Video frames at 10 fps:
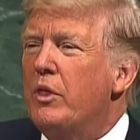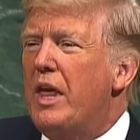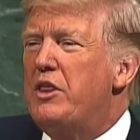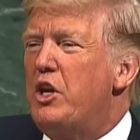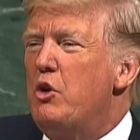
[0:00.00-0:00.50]

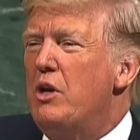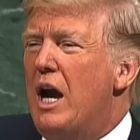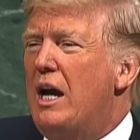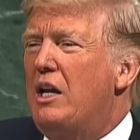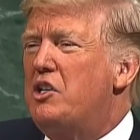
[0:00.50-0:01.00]
that the
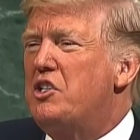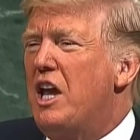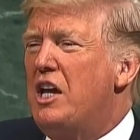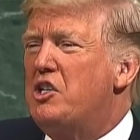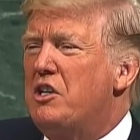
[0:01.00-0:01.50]
United
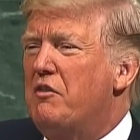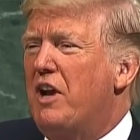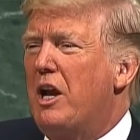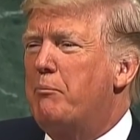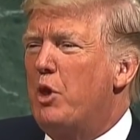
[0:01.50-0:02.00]
States
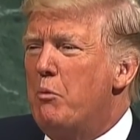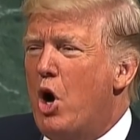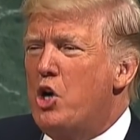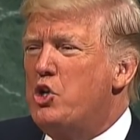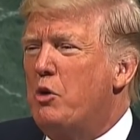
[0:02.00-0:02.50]
developed the
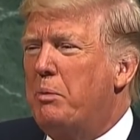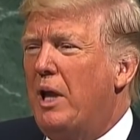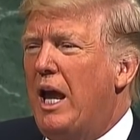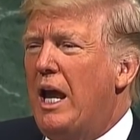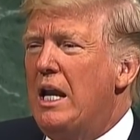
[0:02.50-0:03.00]
Marshall
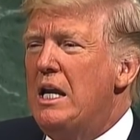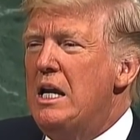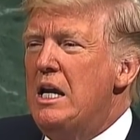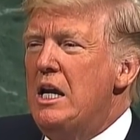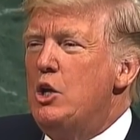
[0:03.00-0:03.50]
Plan
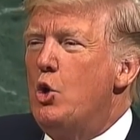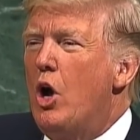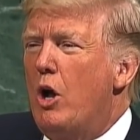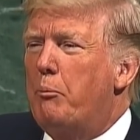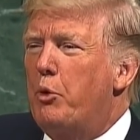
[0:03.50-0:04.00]
to
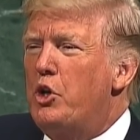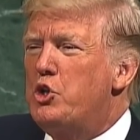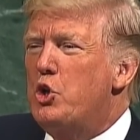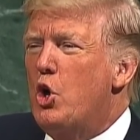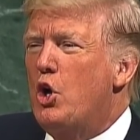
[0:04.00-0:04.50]
help
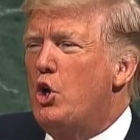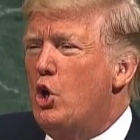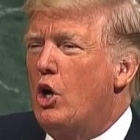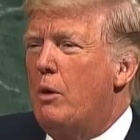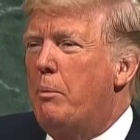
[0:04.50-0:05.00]
restore
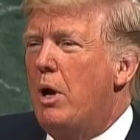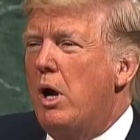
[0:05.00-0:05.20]
Europe.